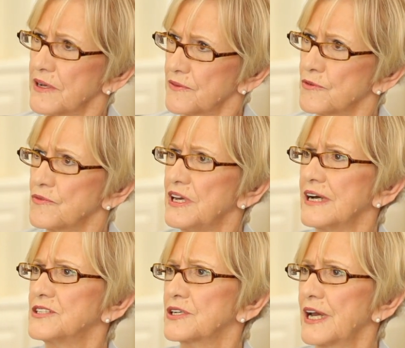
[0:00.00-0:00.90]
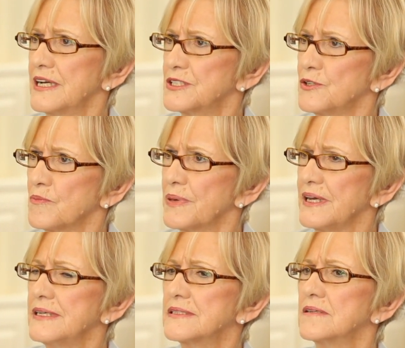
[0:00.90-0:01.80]
we get through the educational
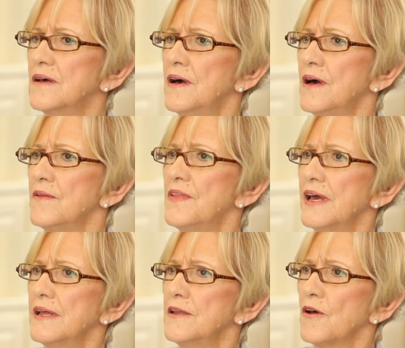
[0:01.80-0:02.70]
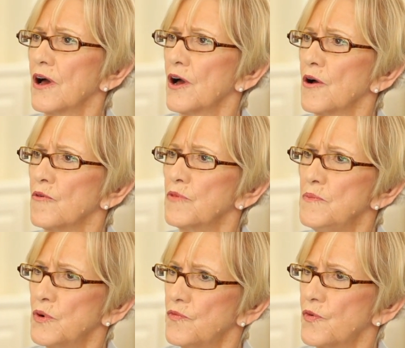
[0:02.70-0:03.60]
piece, then
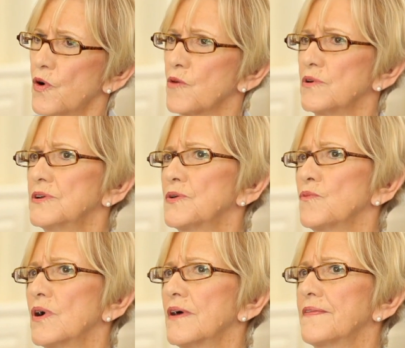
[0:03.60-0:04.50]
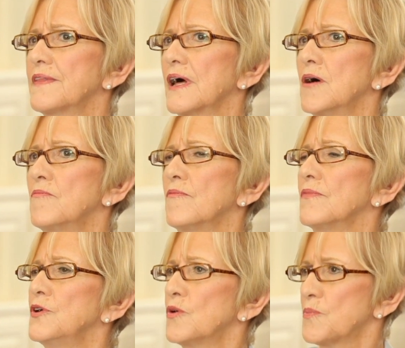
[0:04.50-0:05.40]
we move forward with,
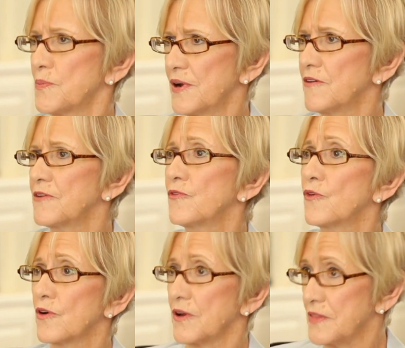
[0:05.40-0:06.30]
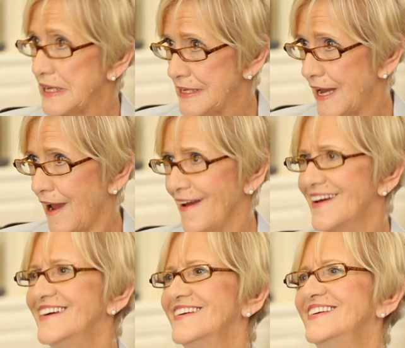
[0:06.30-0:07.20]
preparing for the day.